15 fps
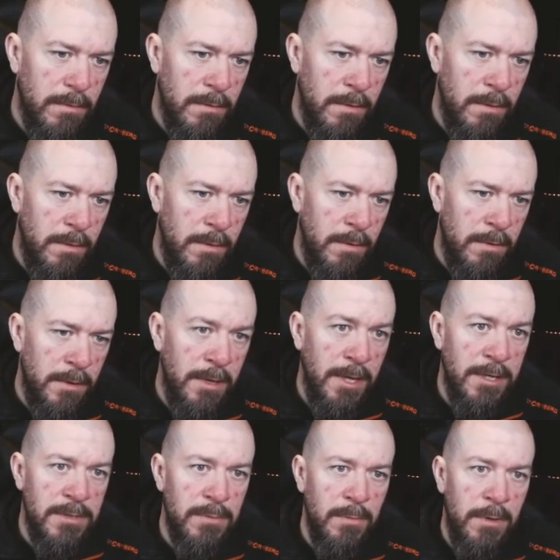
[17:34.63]
The
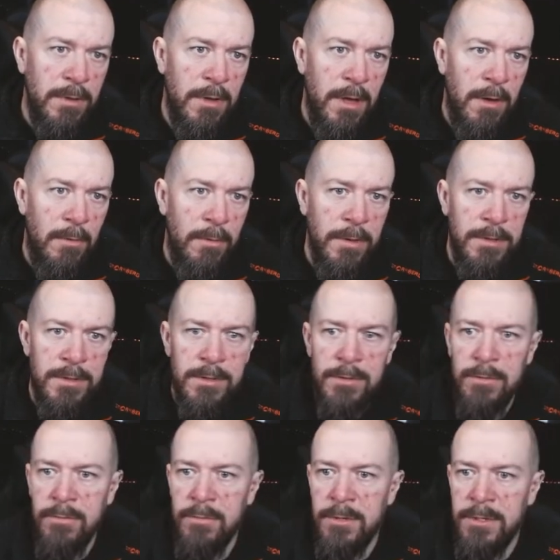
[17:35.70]
next one now is
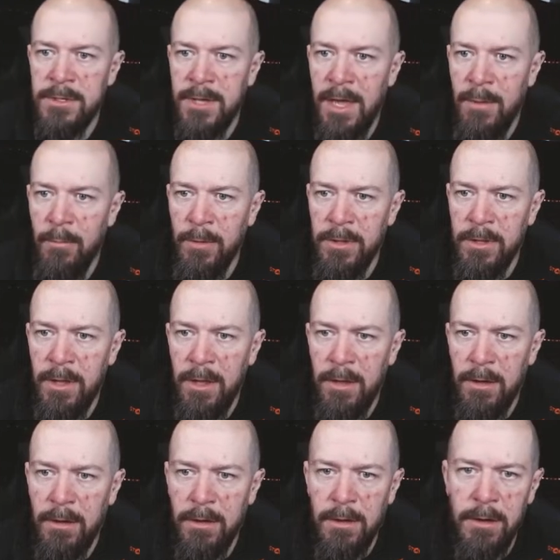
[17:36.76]
to do the same with the
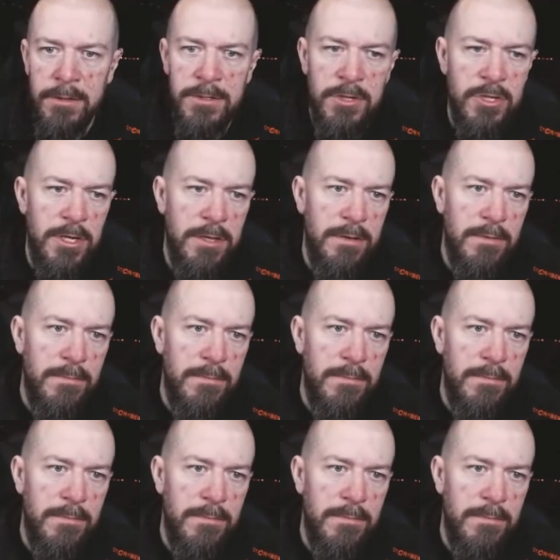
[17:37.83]
oxygen.